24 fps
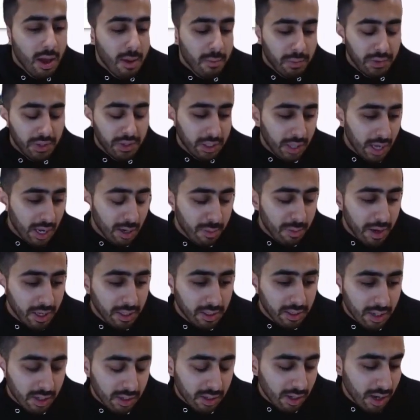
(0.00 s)
but the
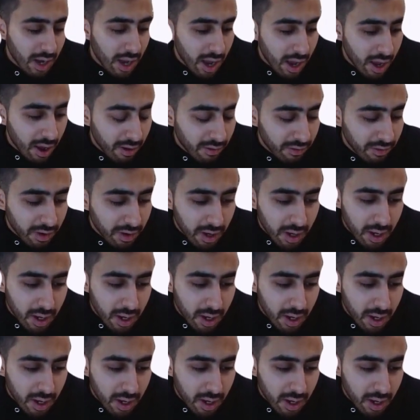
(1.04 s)
database doesn't have